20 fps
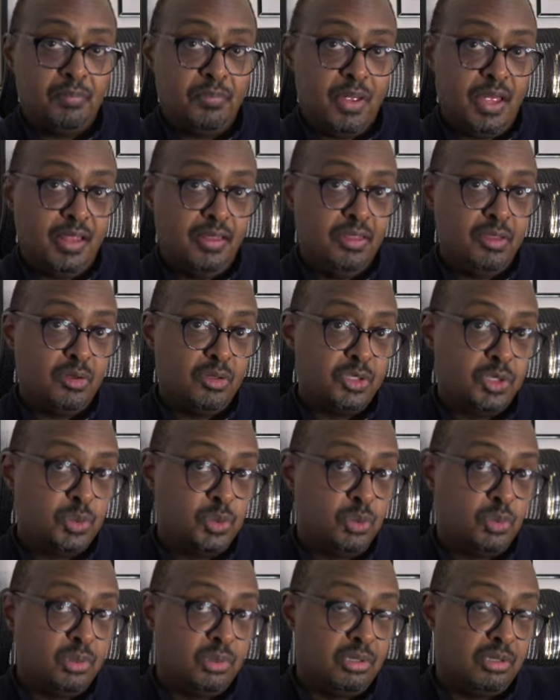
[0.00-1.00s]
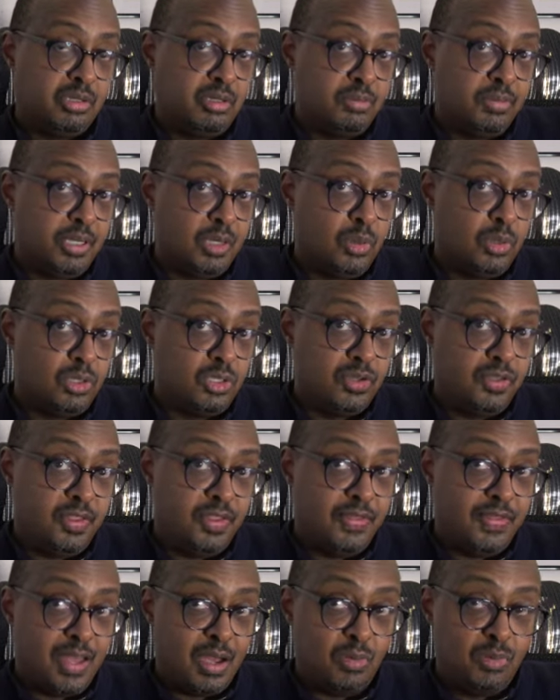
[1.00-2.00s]
and those who were a little bit older
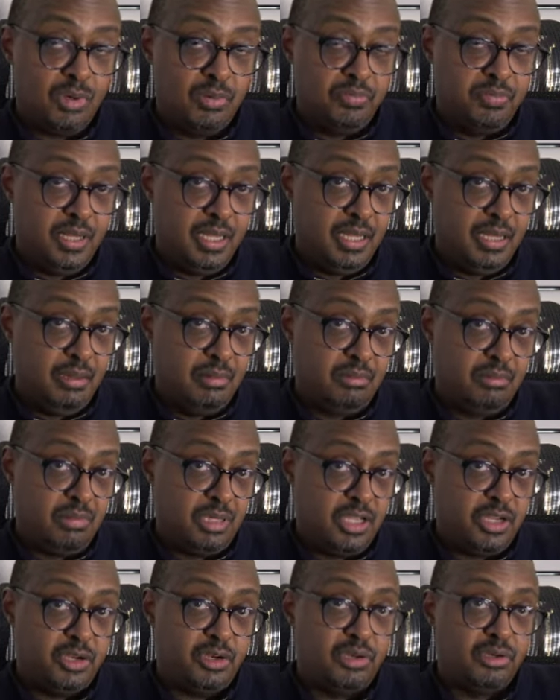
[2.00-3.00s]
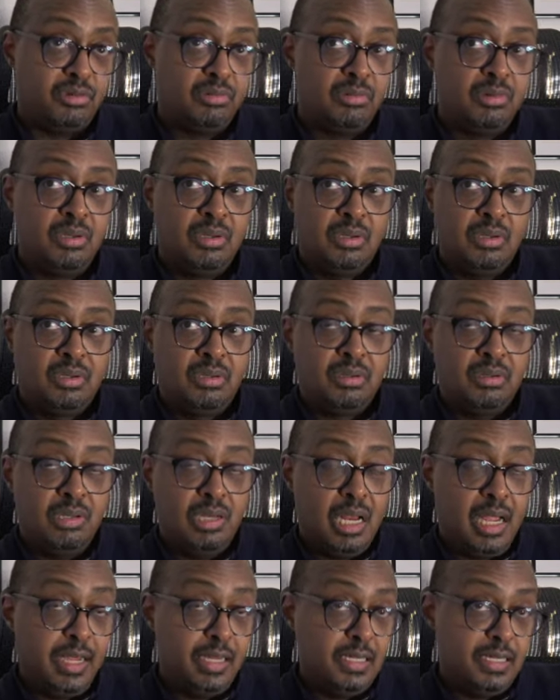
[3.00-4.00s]
than that would be in their
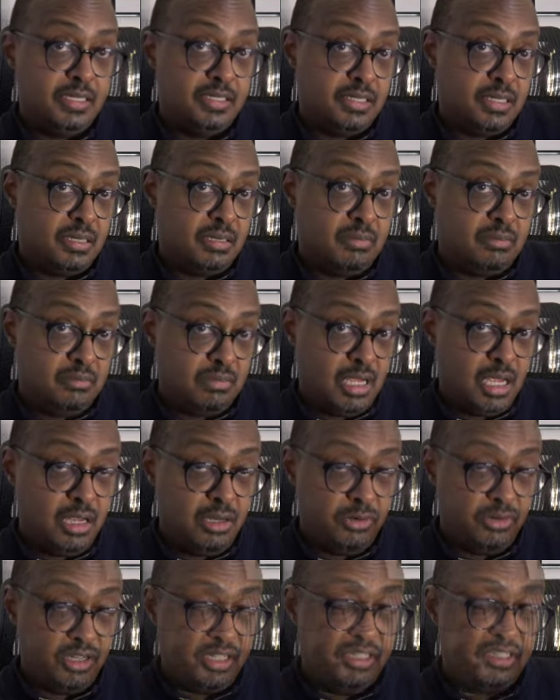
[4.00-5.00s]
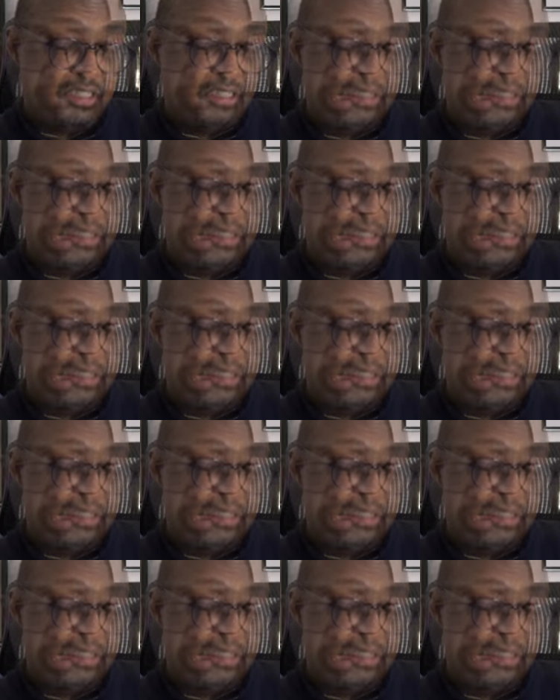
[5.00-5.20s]
90s and 100s.